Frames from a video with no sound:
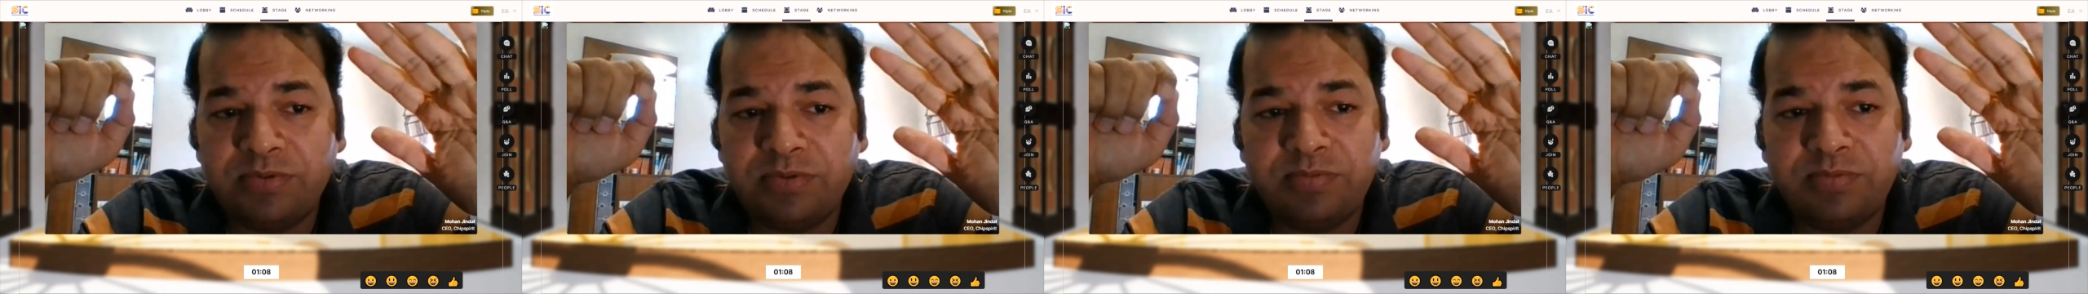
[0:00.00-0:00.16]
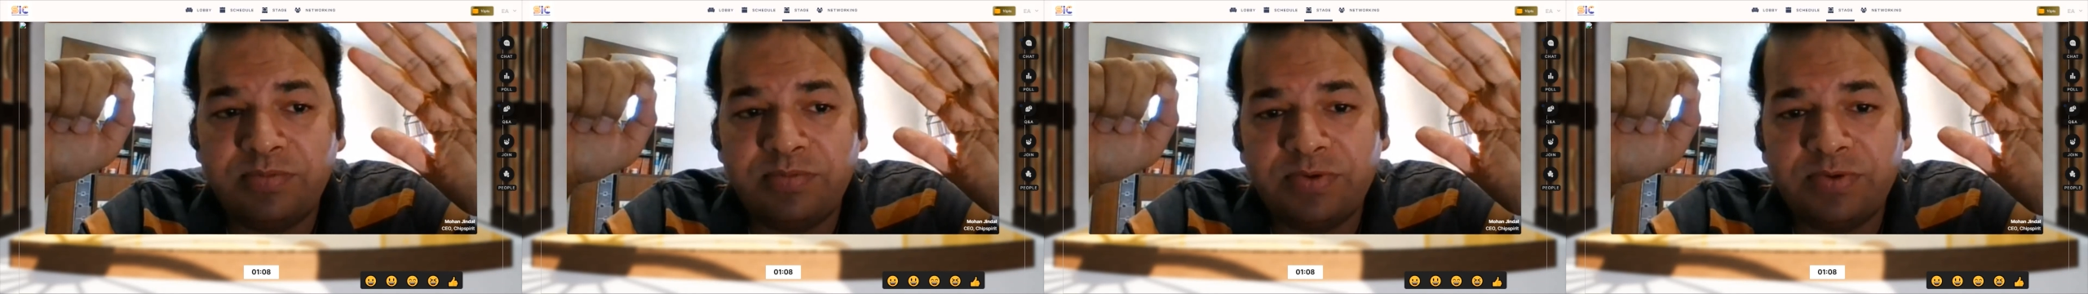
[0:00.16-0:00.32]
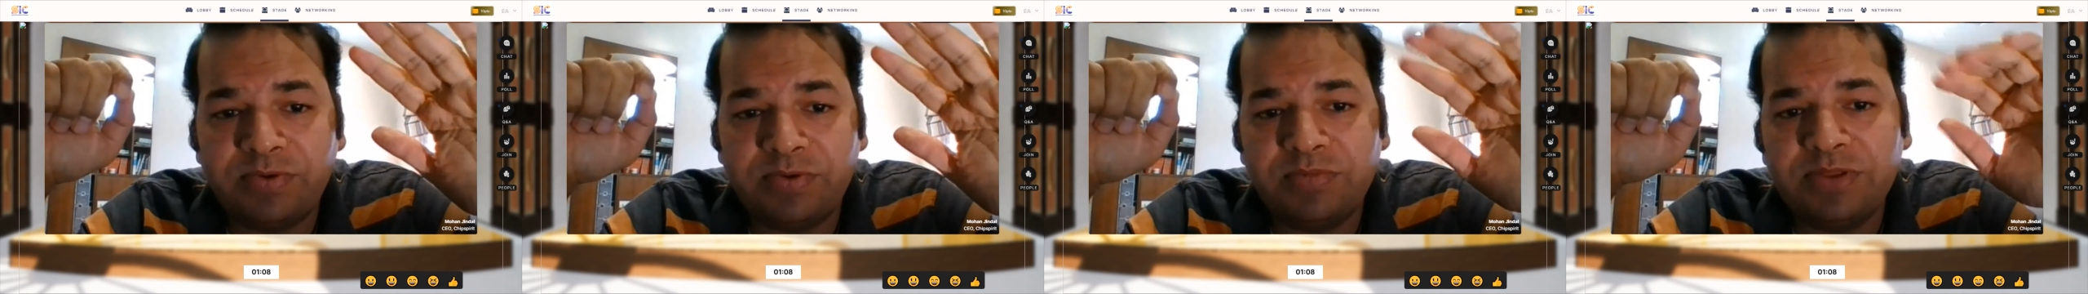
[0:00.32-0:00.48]

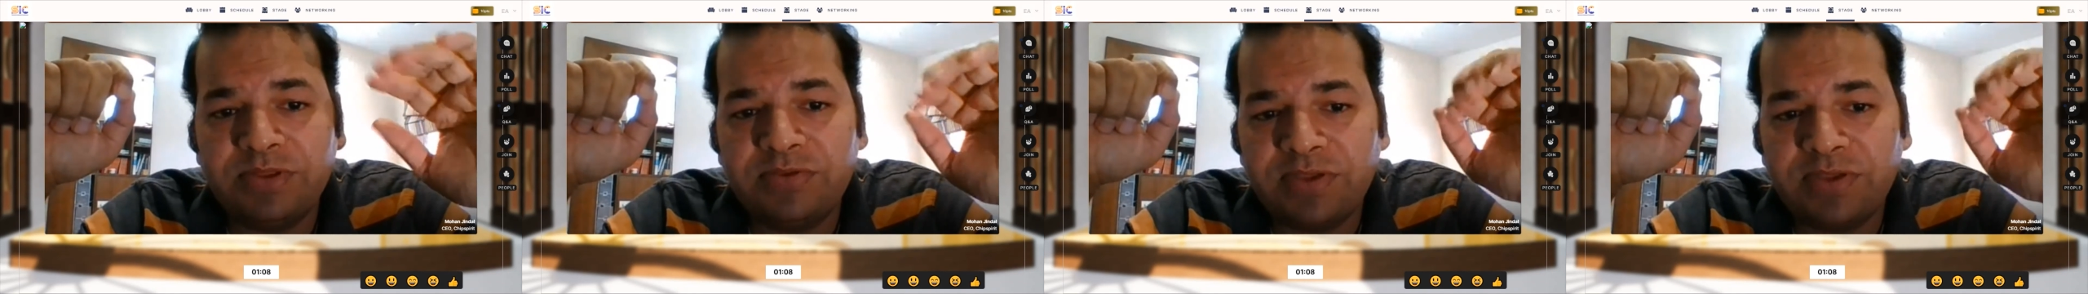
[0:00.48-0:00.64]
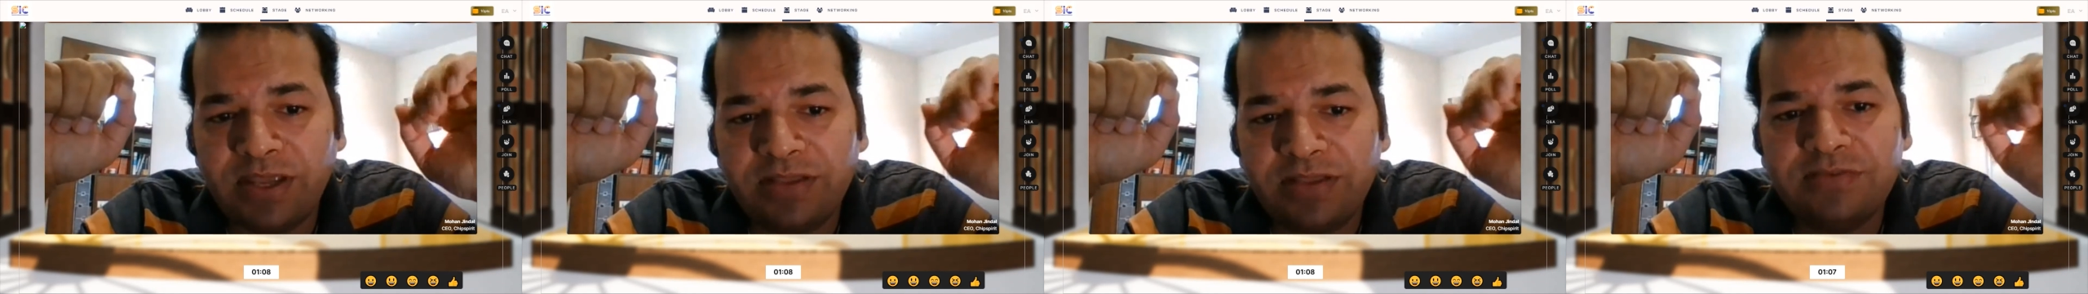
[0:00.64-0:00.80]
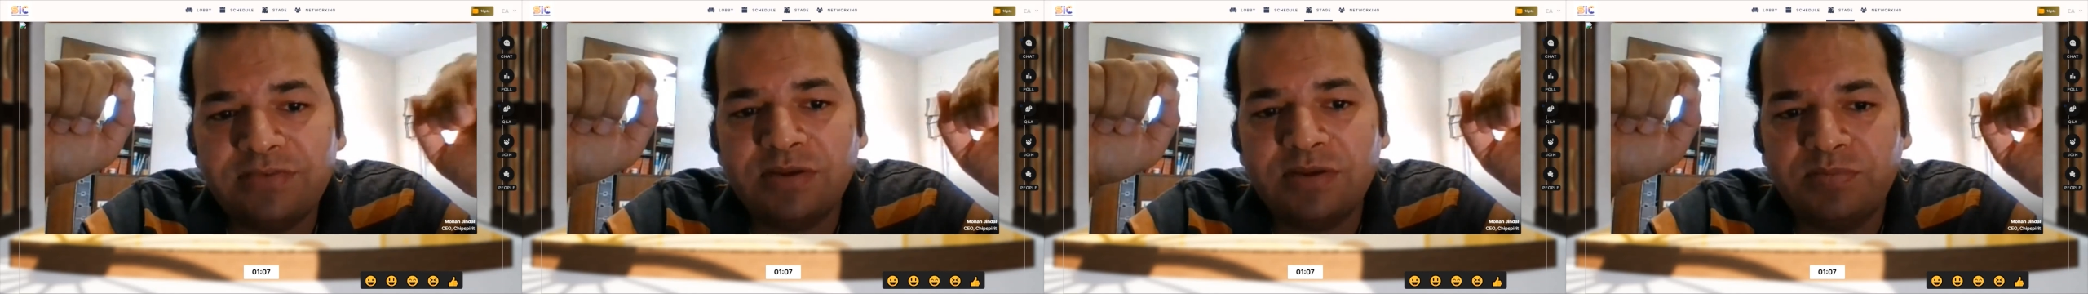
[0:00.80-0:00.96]
performance
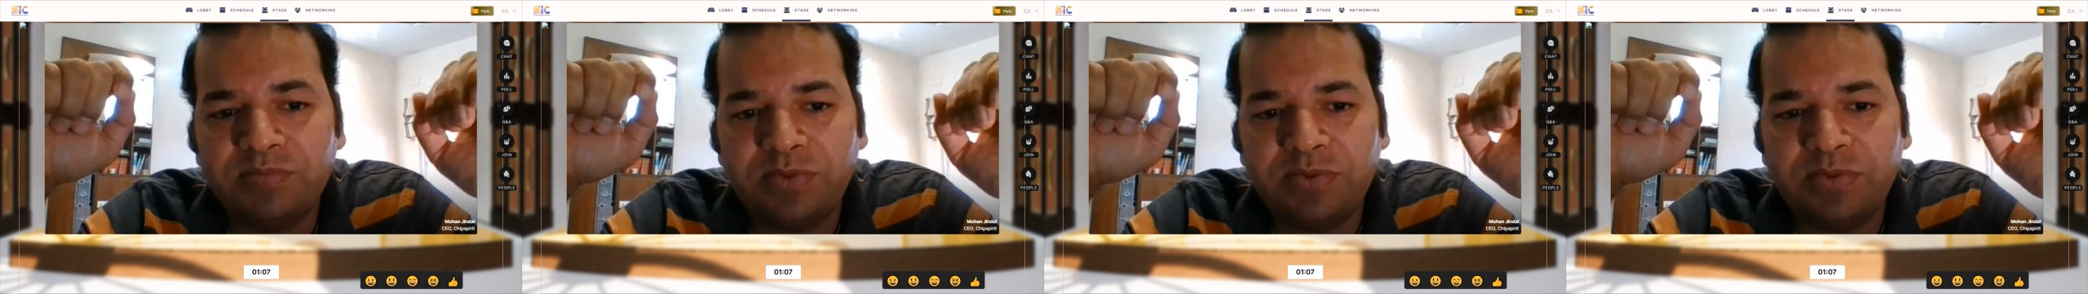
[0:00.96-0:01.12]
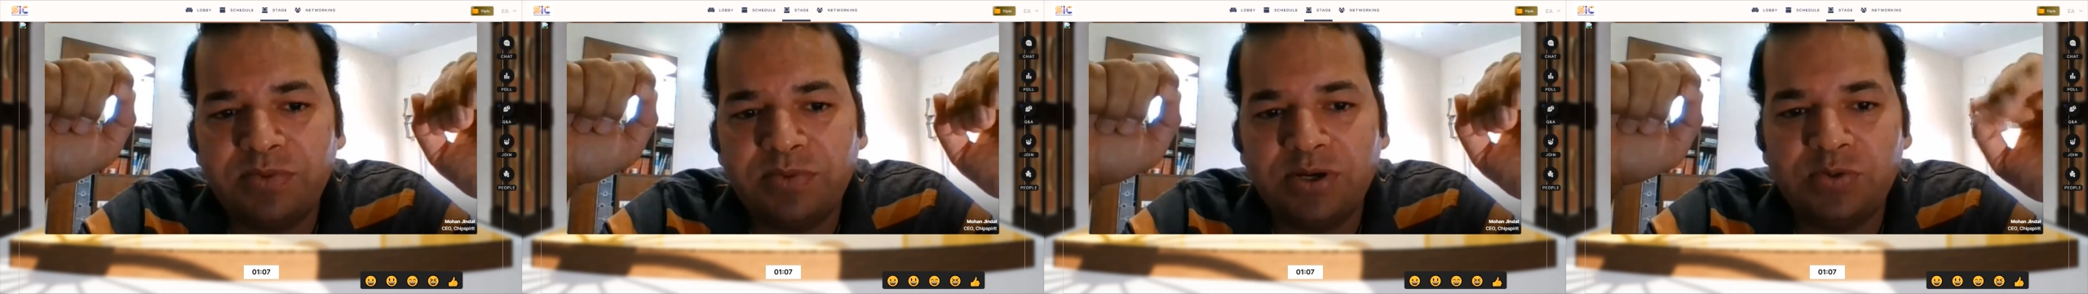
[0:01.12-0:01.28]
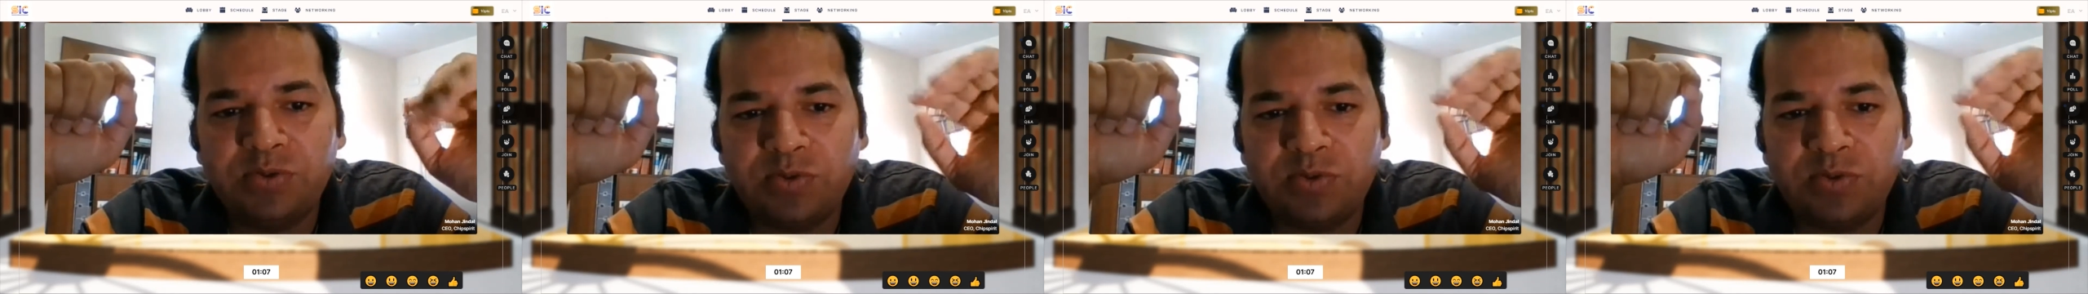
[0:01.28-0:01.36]
as compared